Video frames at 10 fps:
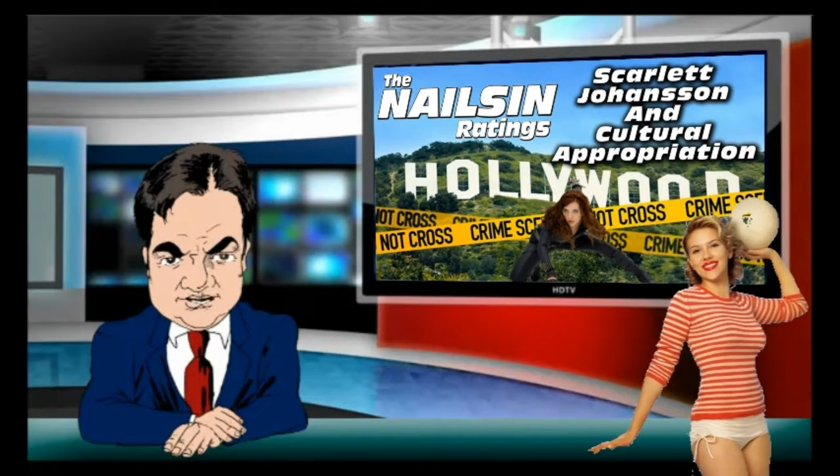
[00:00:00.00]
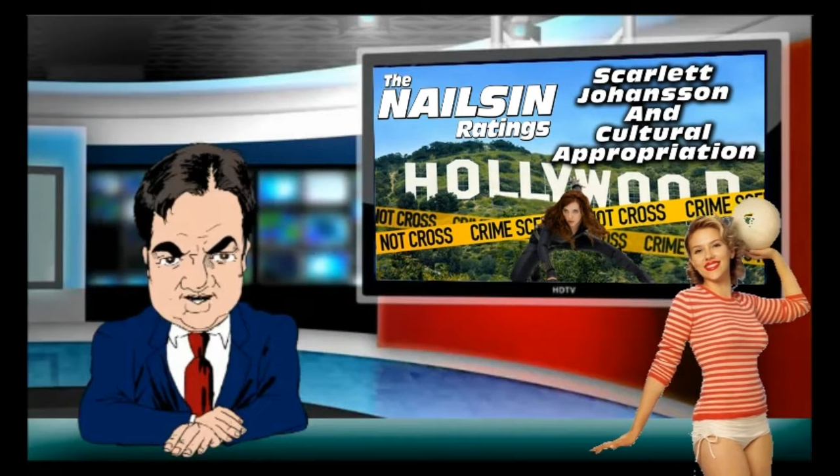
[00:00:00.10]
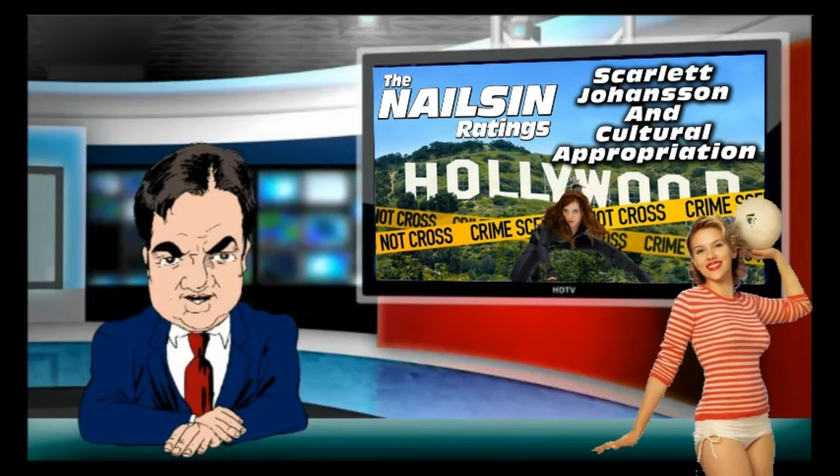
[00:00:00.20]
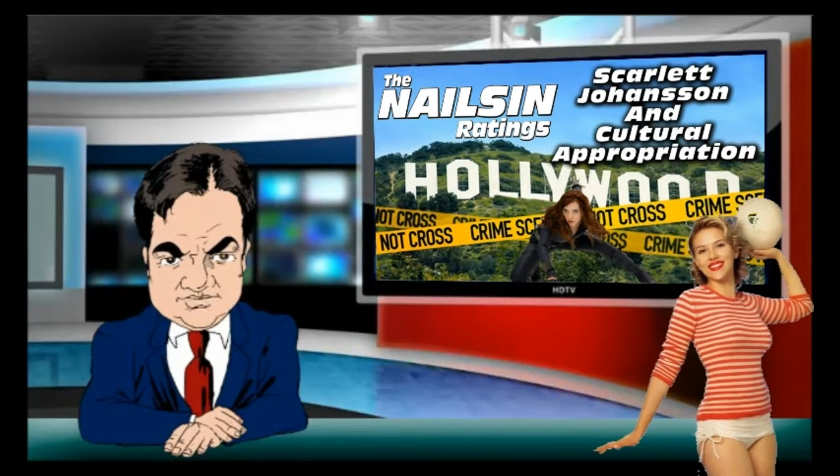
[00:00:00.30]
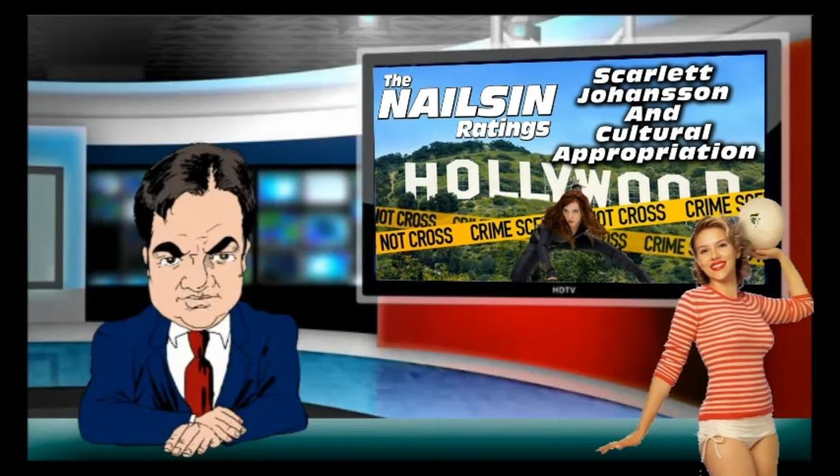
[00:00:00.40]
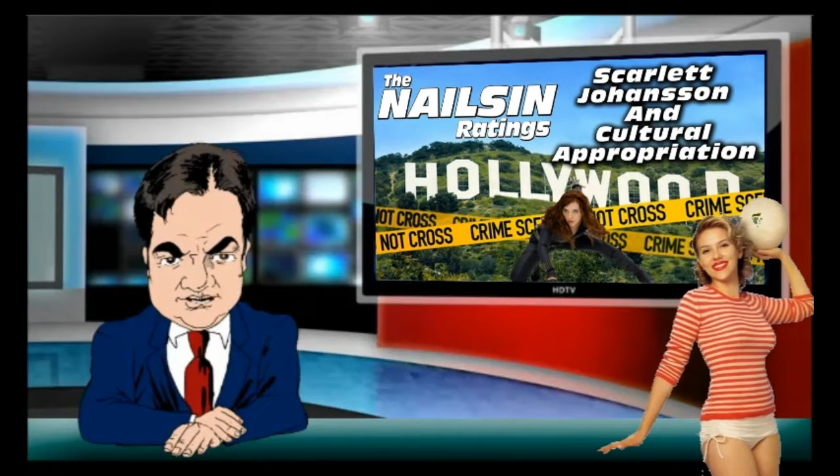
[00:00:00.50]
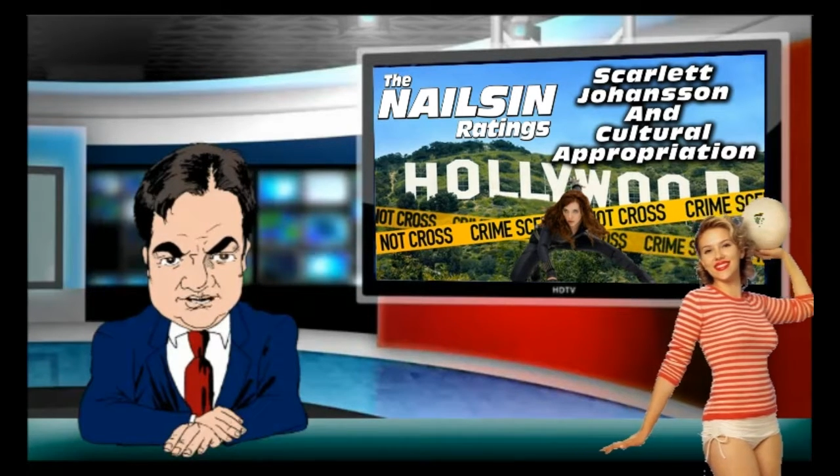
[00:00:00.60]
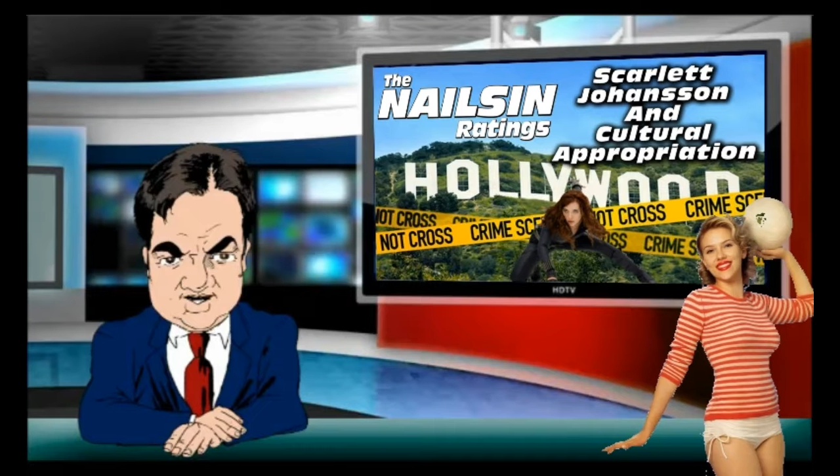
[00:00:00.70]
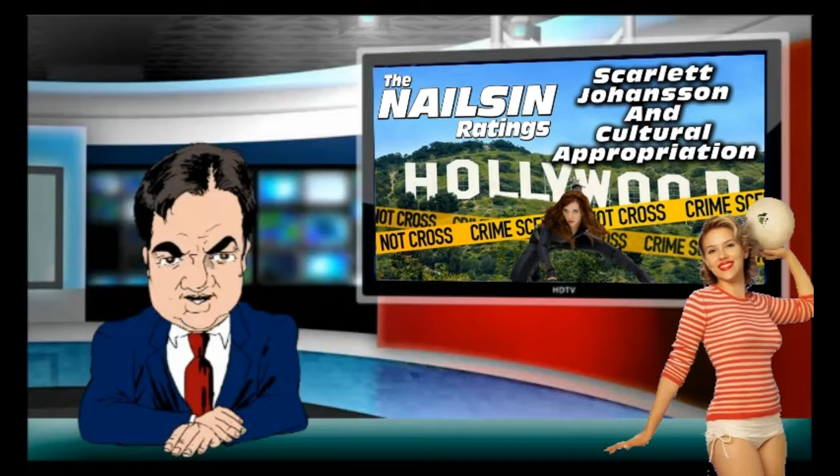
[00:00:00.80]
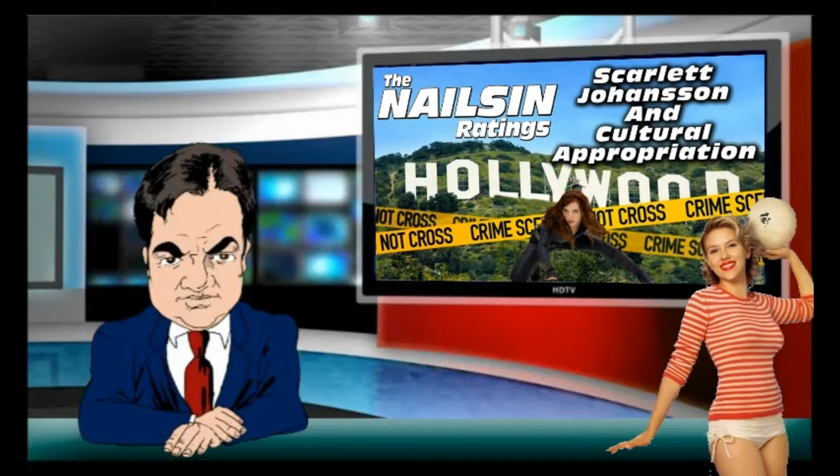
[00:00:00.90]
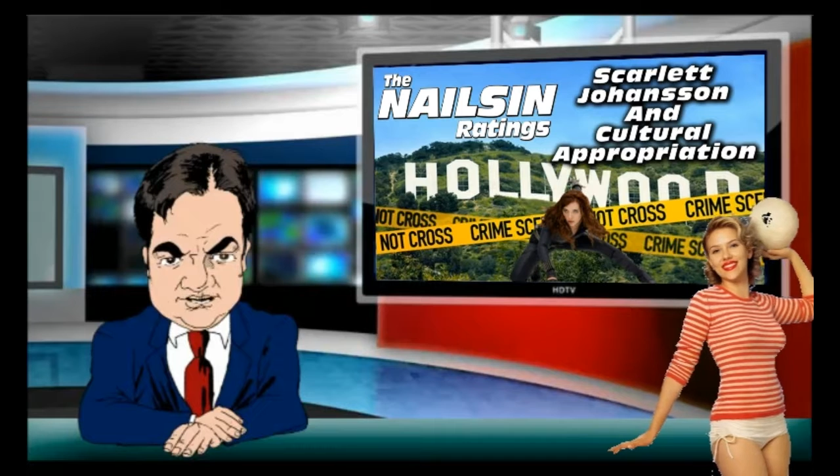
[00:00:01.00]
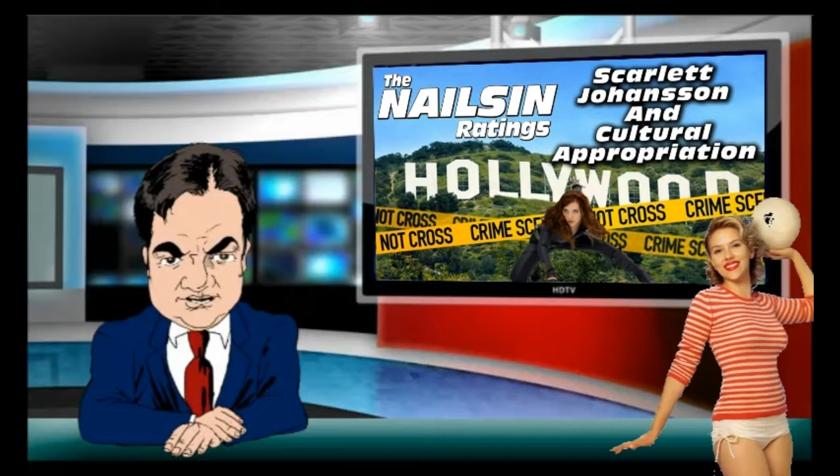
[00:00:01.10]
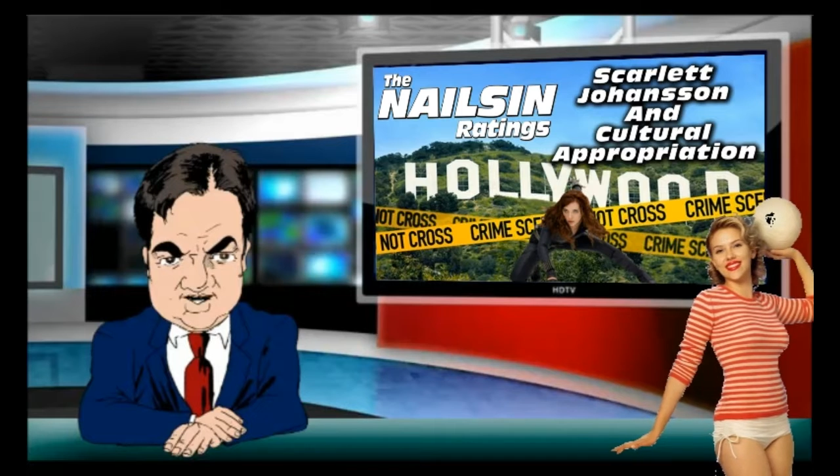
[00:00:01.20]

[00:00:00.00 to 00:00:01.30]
to get made because,